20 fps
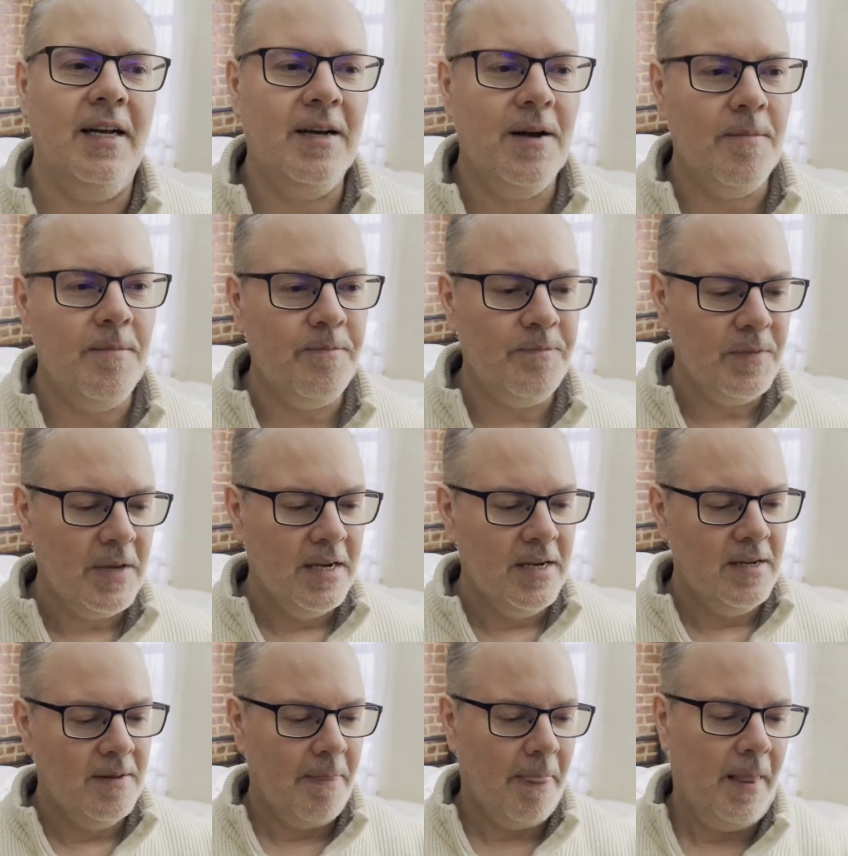Um,
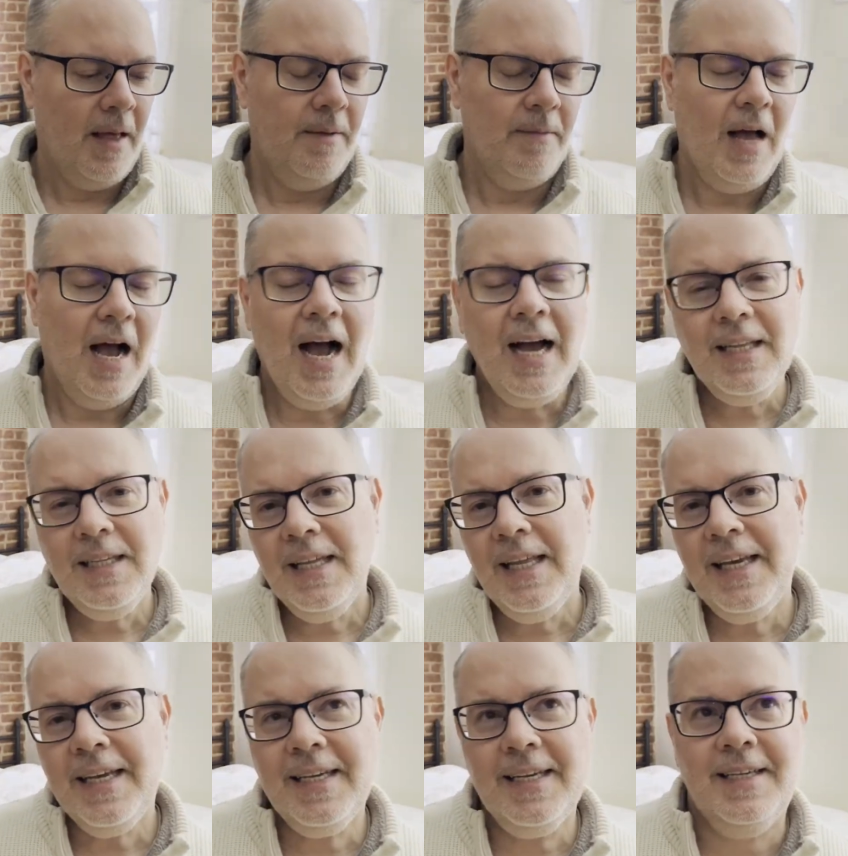I
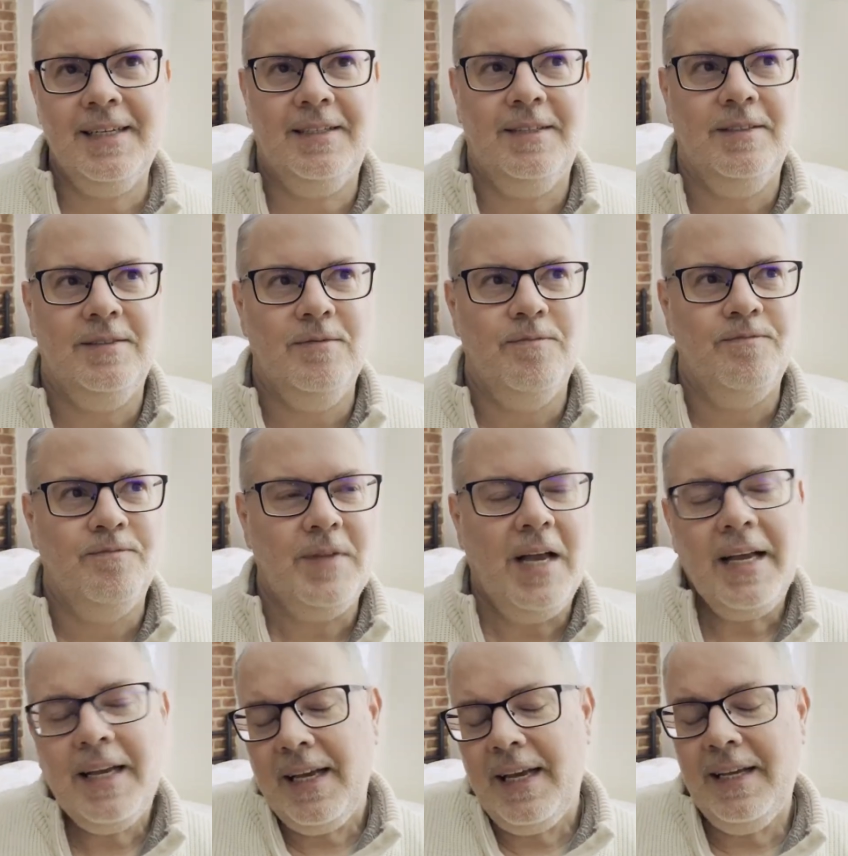like
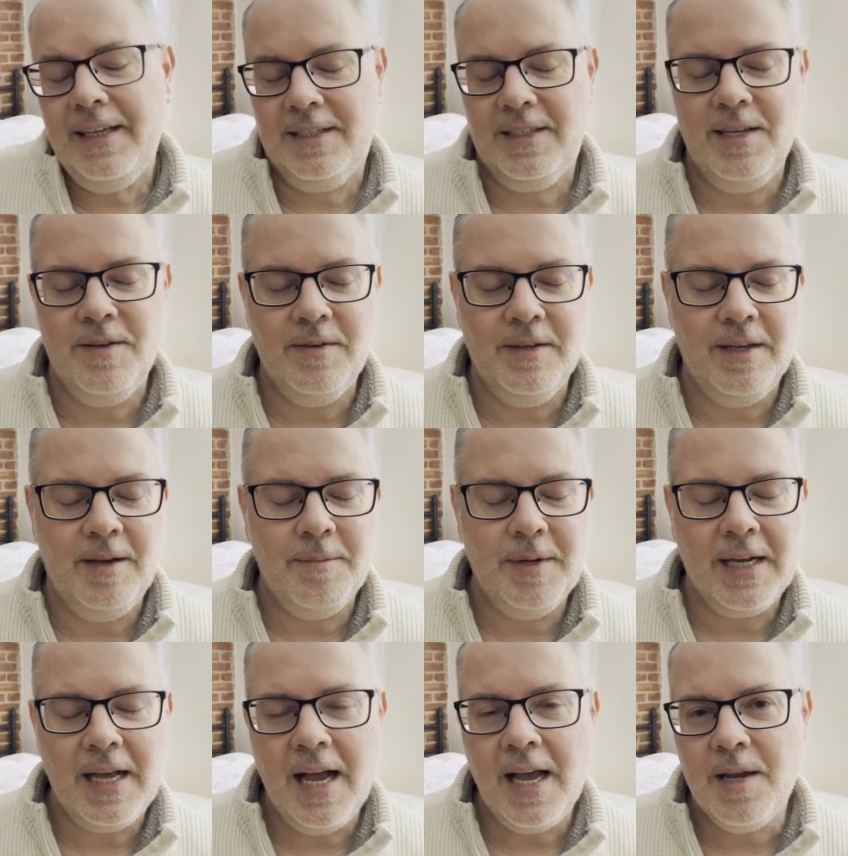I,
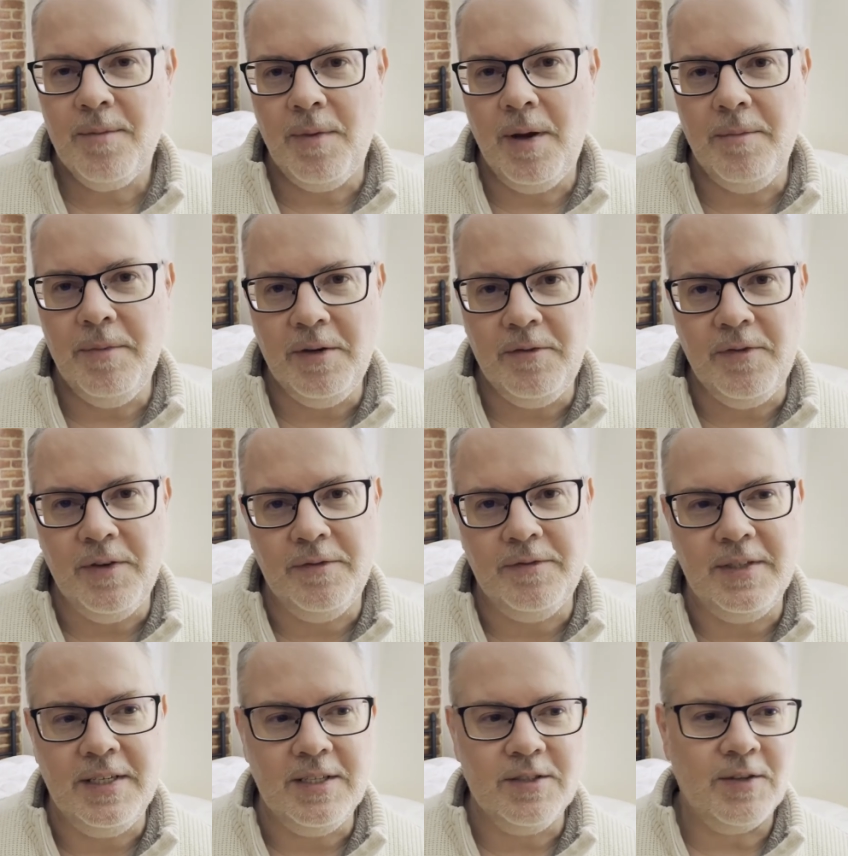am a guy in my mid
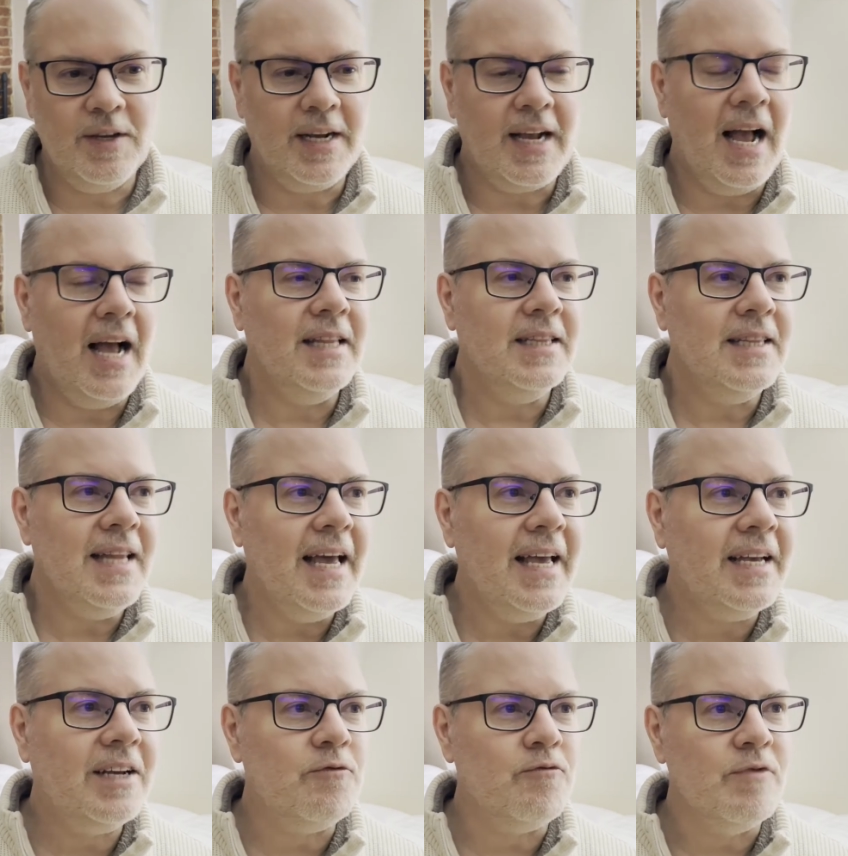50s. Like, I
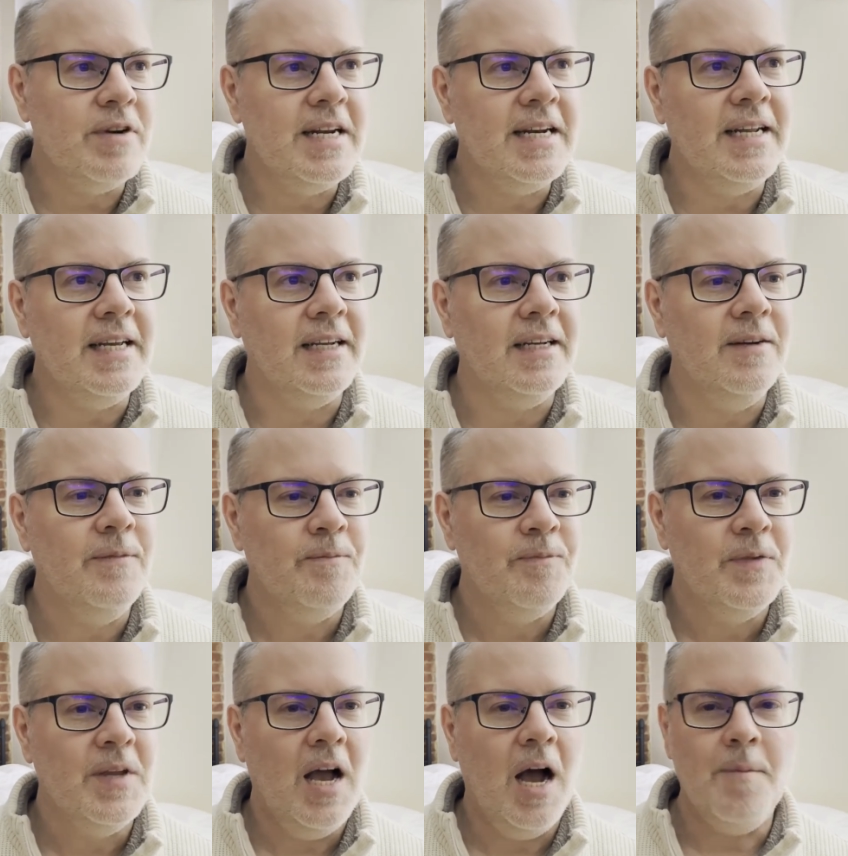like reading
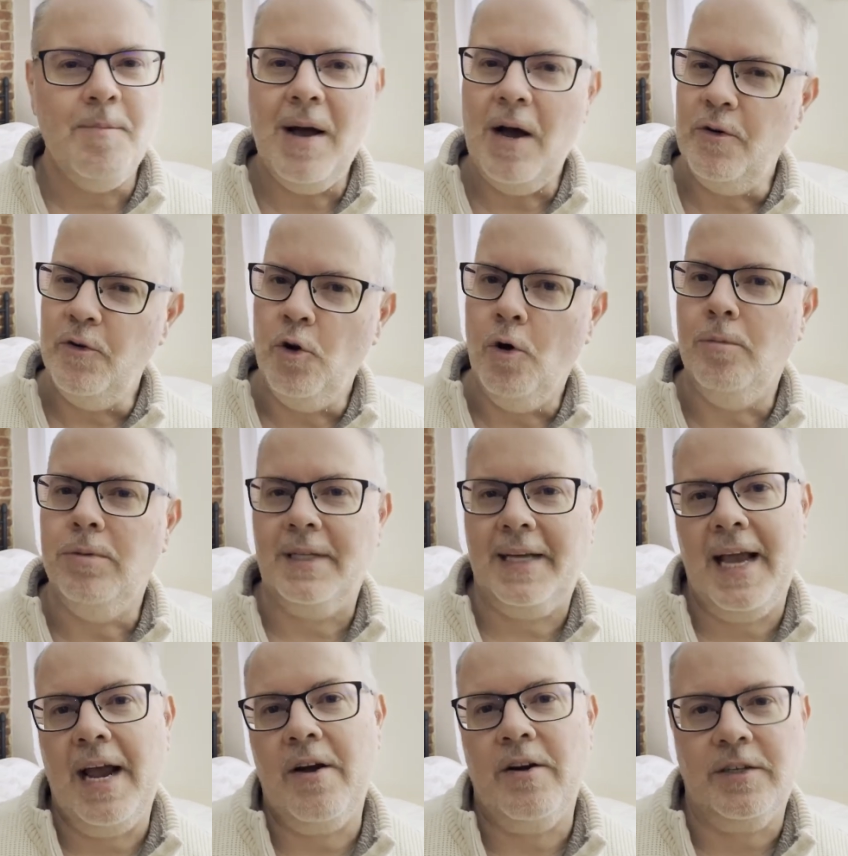about noble
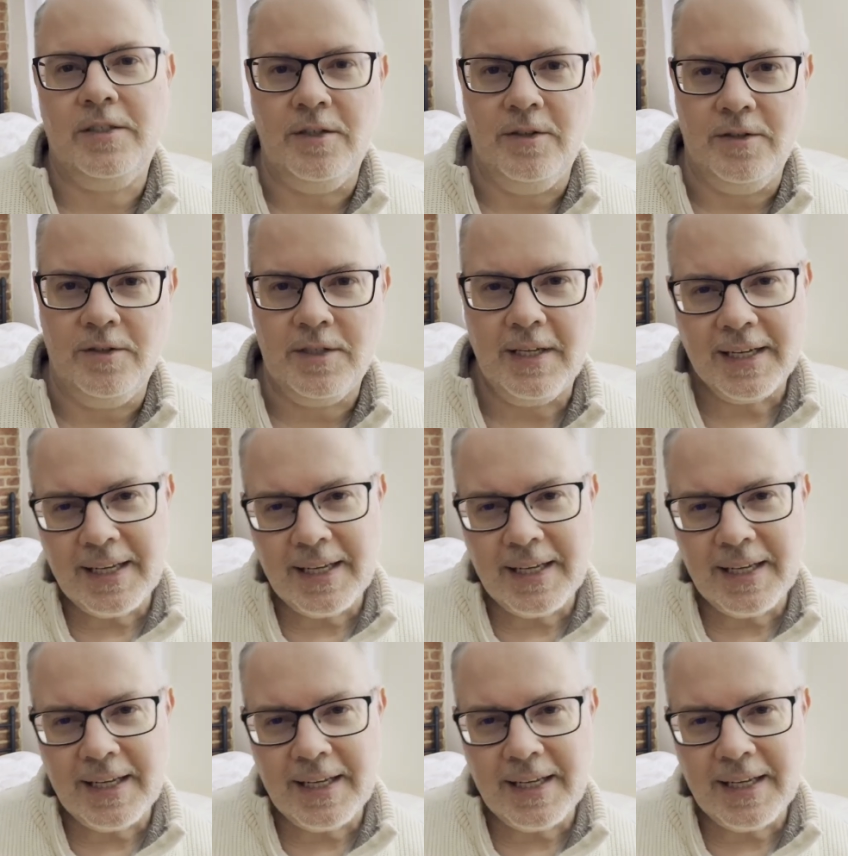characters.